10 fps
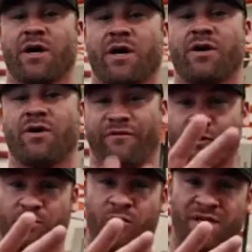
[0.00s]
We're gonna do a
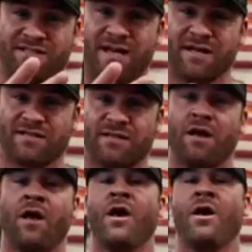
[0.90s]
4-point stance.
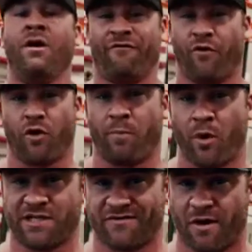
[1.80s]
4
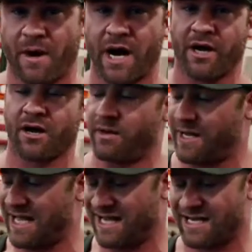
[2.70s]
points of our body are gonna
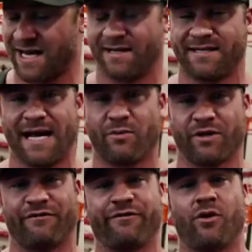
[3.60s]
be in contact
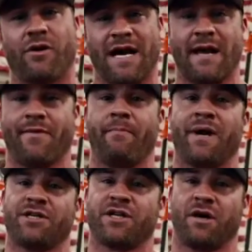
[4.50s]
with the floor and the
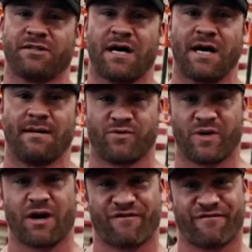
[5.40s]
bench at all times.
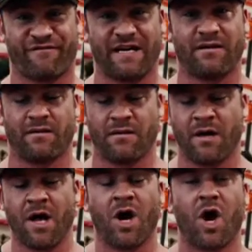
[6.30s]
We got our feet,
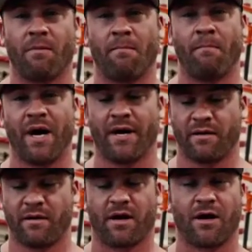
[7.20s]
our butt,
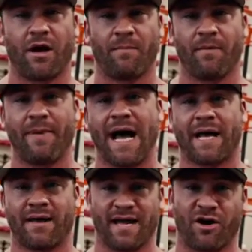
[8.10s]
our upper
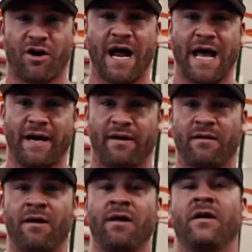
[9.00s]
back, and our head.
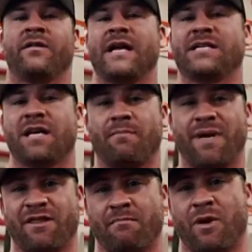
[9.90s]
That's gonna
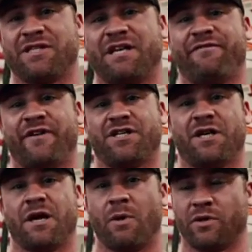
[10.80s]
be the most
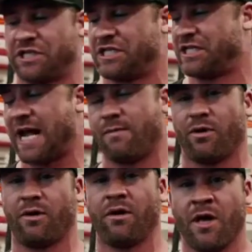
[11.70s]
efficient and most
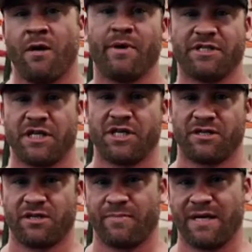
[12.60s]
stable
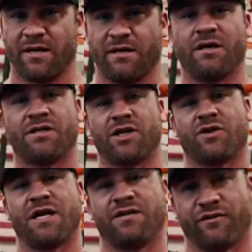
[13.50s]
position to be in to
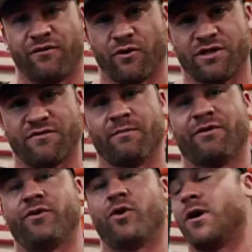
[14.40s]
transfer force from
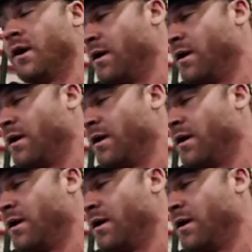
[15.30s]
the floor